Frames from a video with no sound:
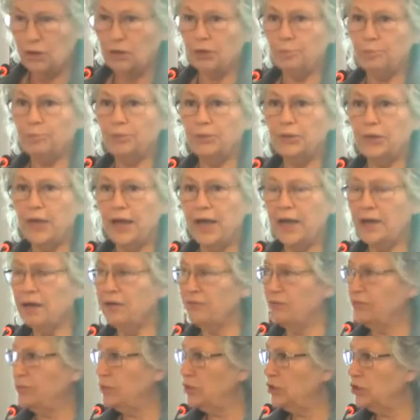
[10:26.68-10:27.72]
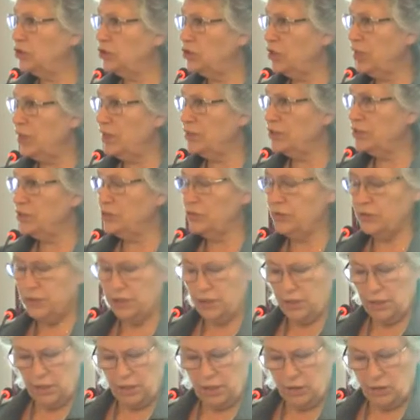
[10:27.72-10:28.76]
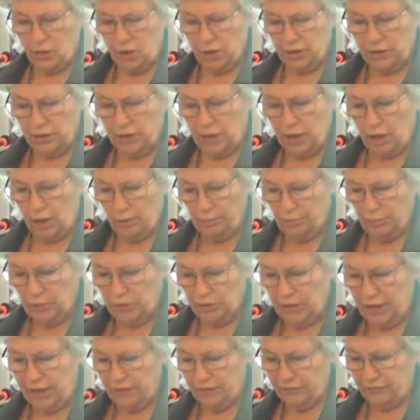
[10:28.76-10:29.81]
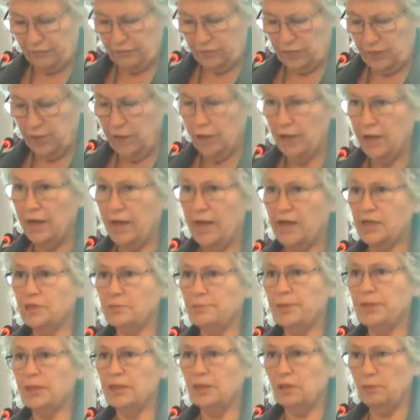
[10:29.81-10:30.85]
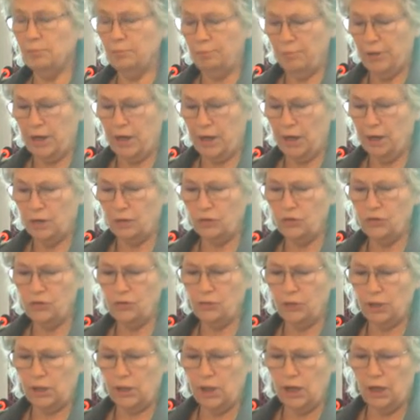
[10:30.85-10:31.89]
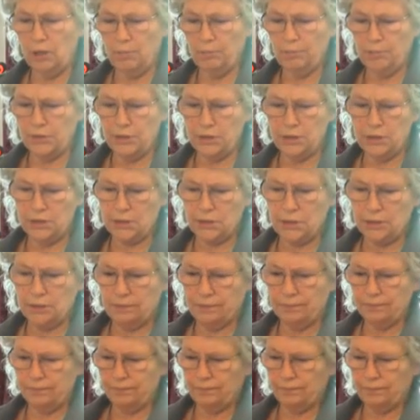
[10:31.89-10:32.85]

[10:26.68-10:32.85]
the plan of which, as you see here on the upper left, has been compared to a compass.